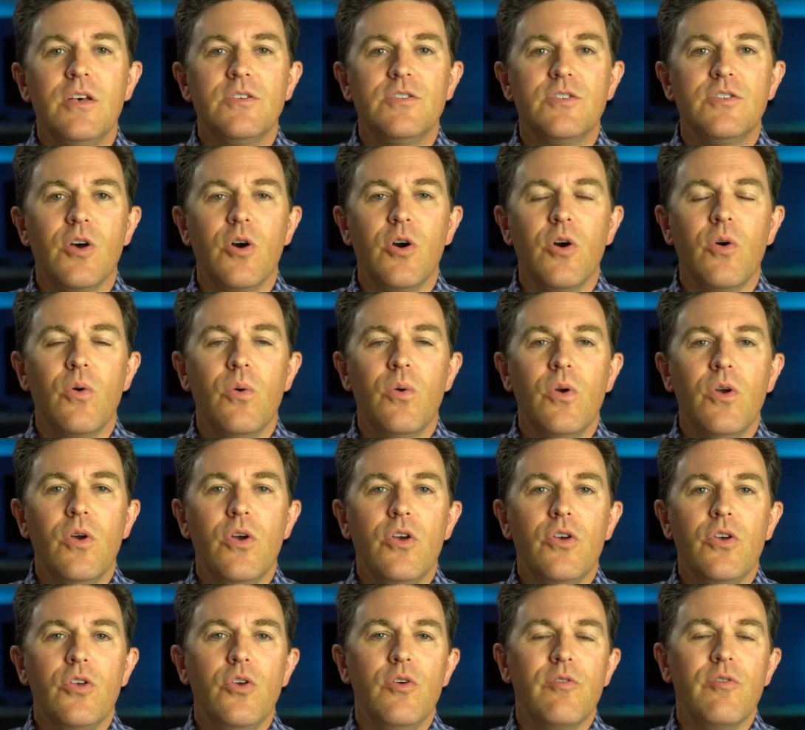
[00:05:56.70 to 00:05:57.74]
So
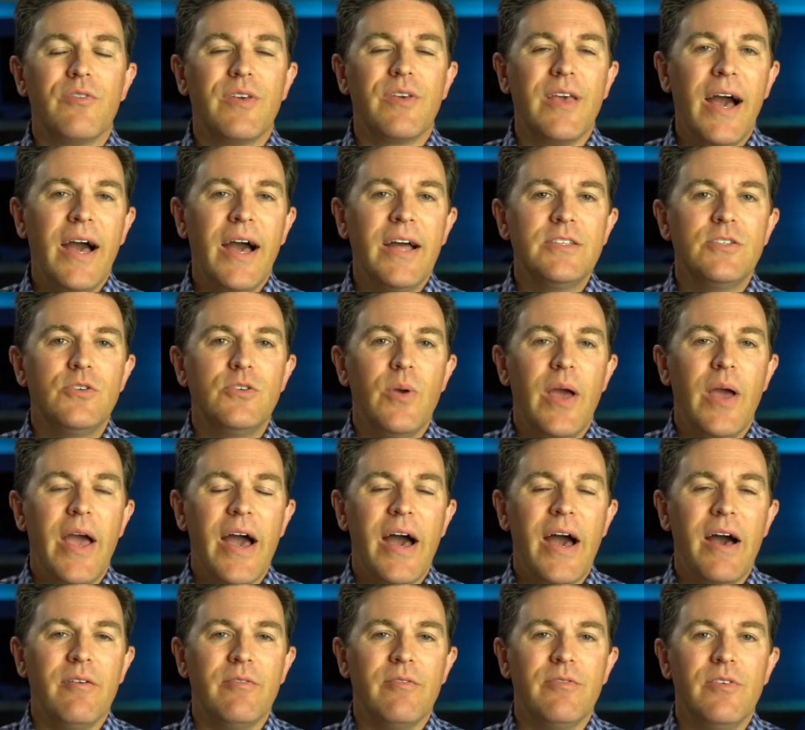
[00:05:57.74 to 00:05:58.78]
you've got to
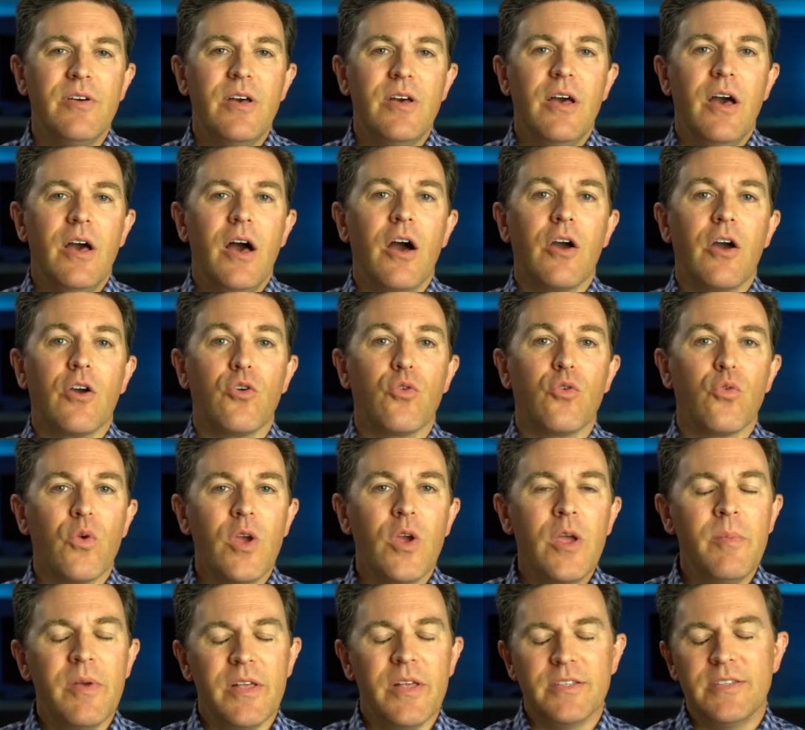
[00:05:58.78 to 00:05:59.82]
have
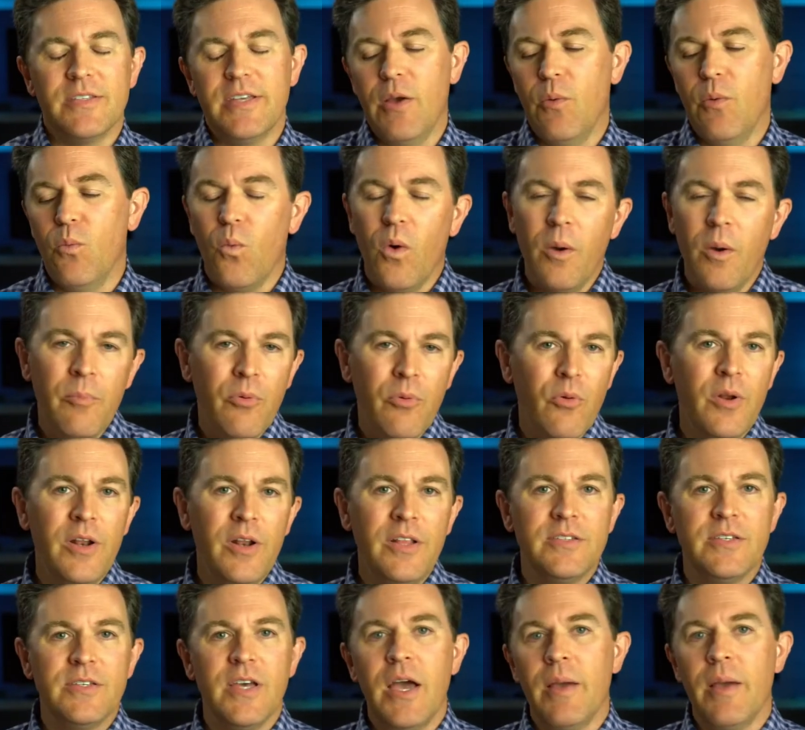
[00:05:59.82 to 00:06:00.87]
agreements. At one point
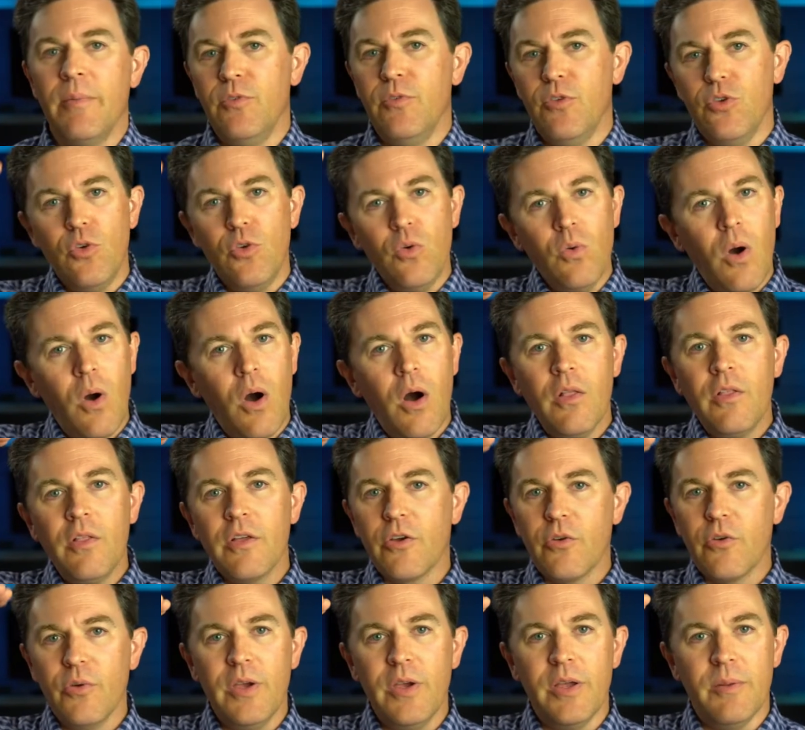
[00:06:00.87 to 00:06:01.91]
in time, you all
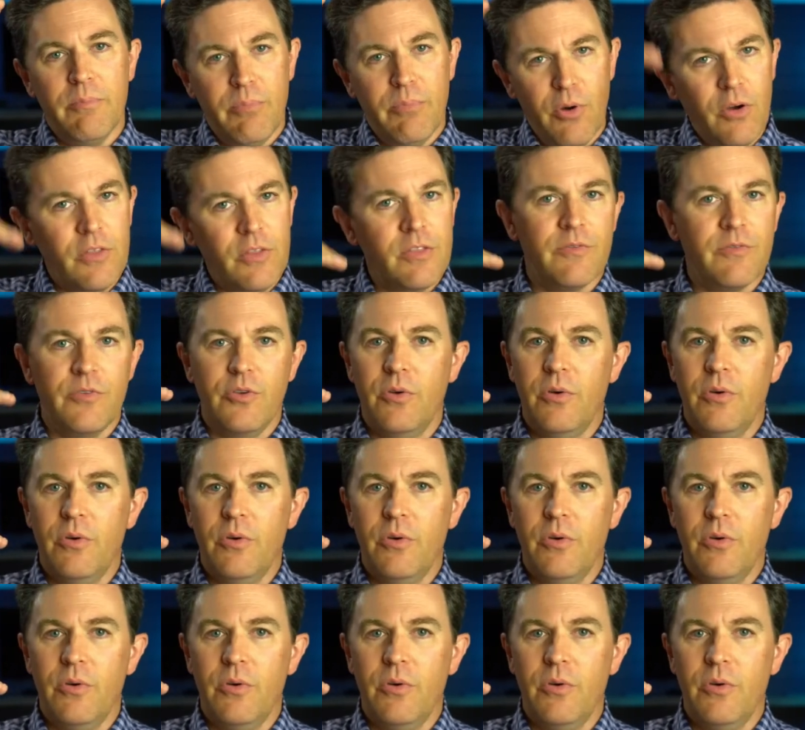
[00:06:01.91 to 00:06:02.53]
agreed, both of